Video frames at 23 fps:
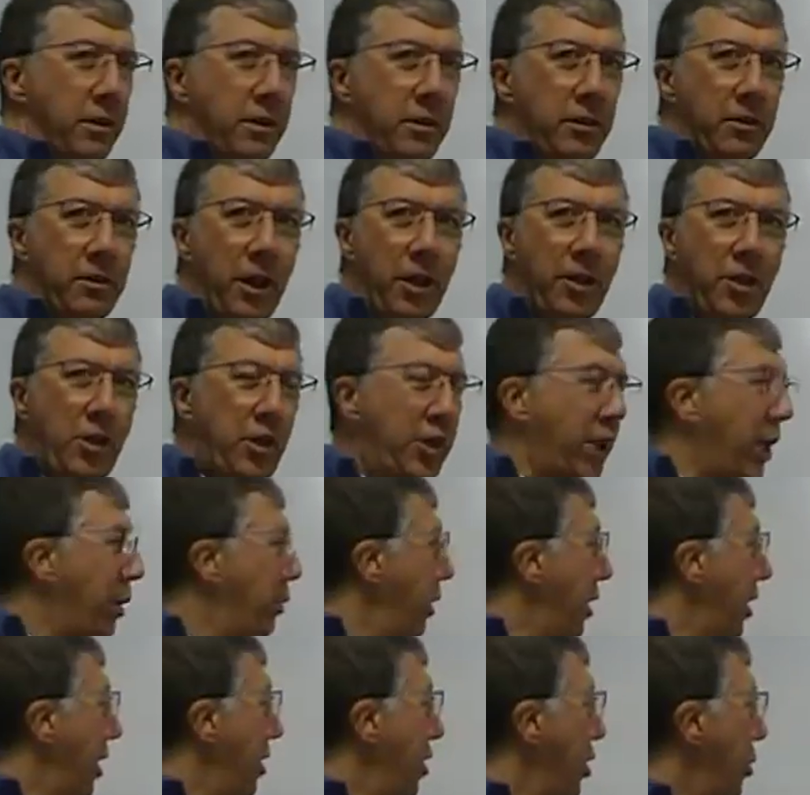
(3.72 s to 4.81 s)
Right, today we're
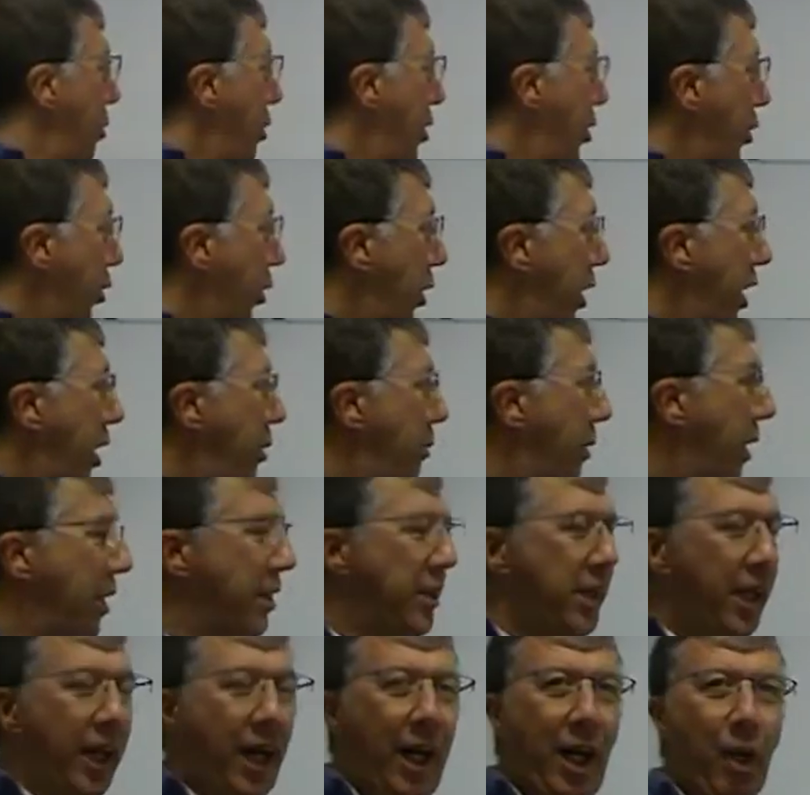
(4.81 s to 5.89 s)
going to be talking about
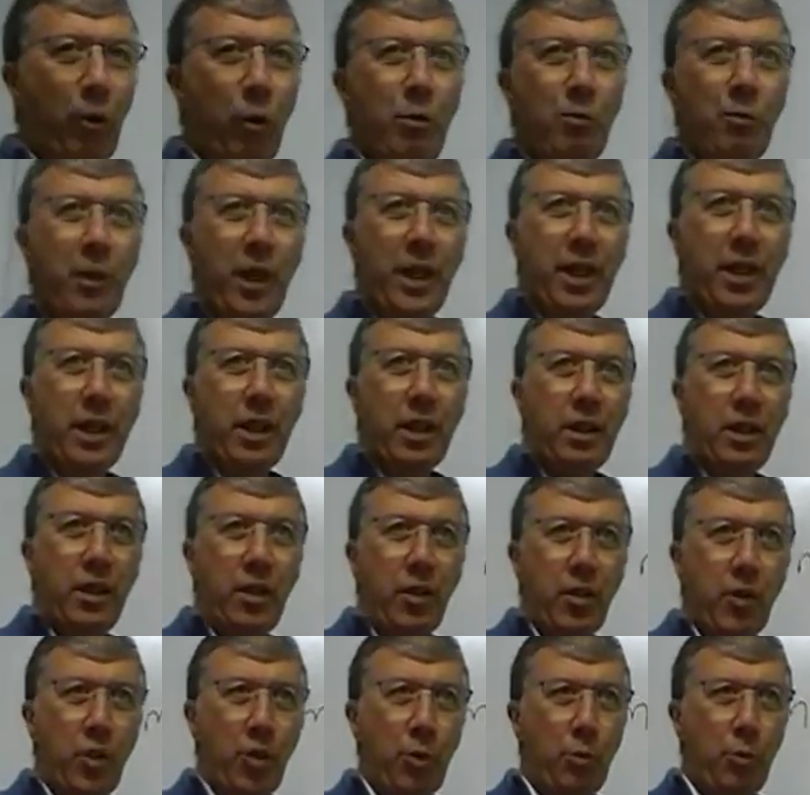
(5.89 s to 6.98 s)
how we make
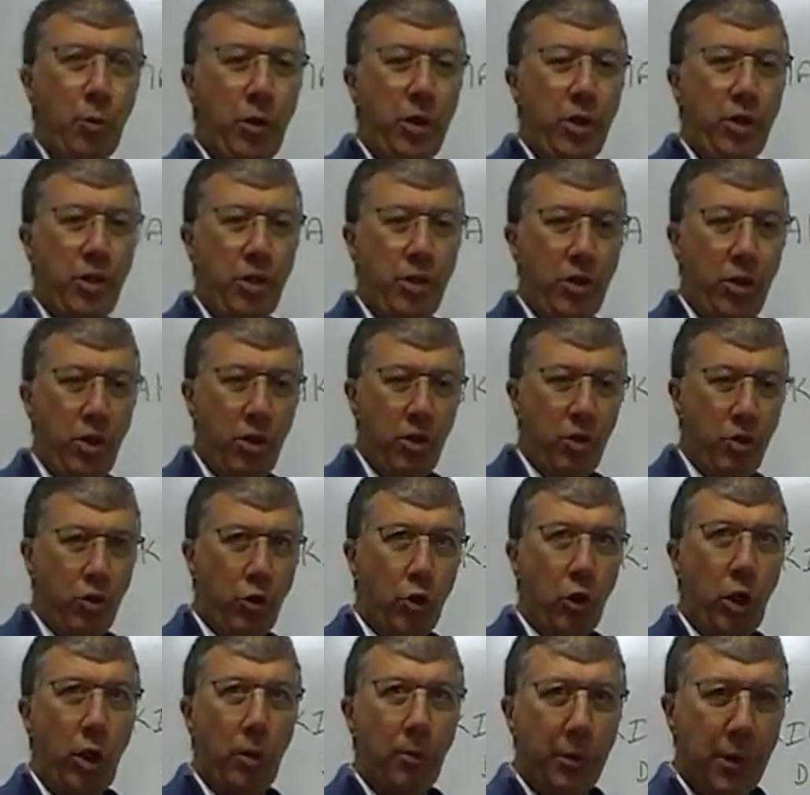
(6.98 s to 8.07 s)
the print
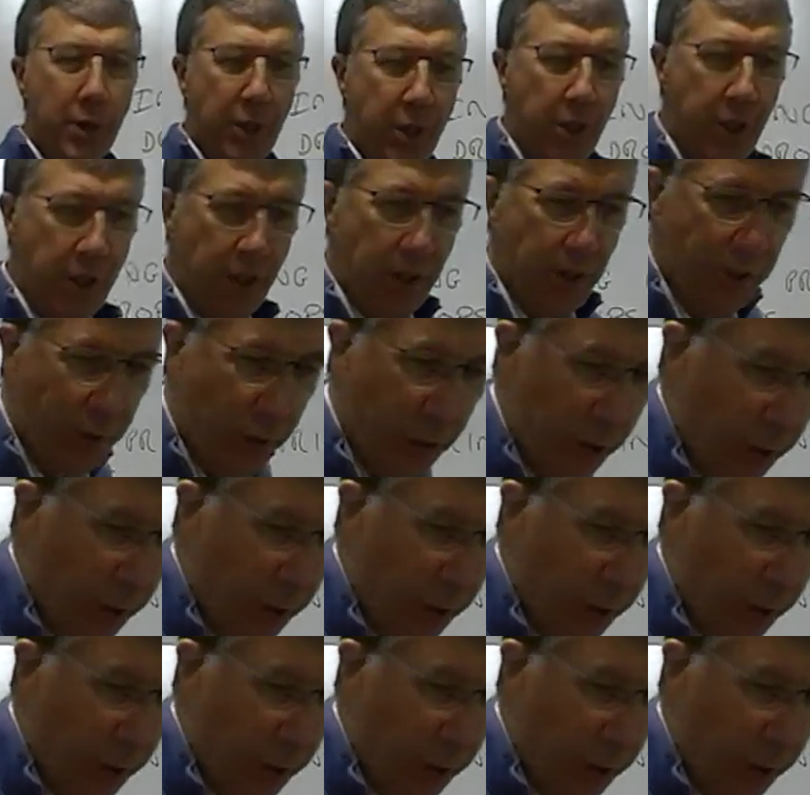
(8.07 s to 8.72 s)
drops for the